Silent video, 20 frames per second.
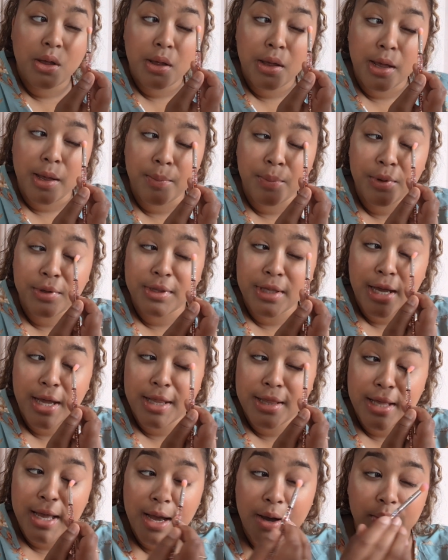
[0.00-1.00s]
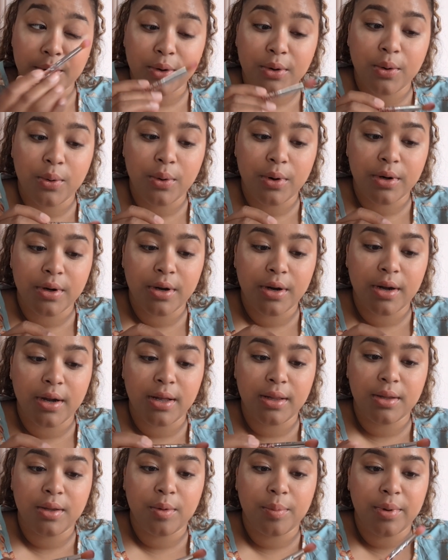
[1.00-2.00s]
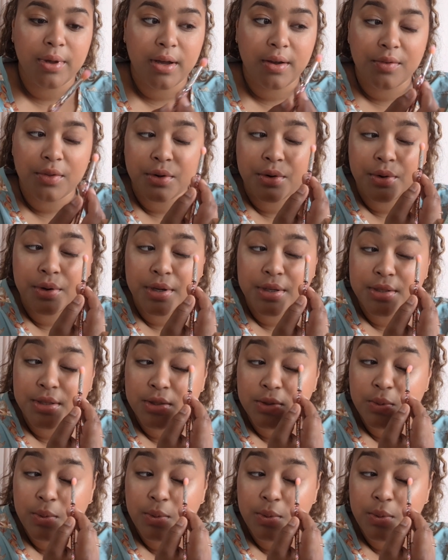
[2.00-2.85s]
And put that in the outer corner, a little bit of the crease as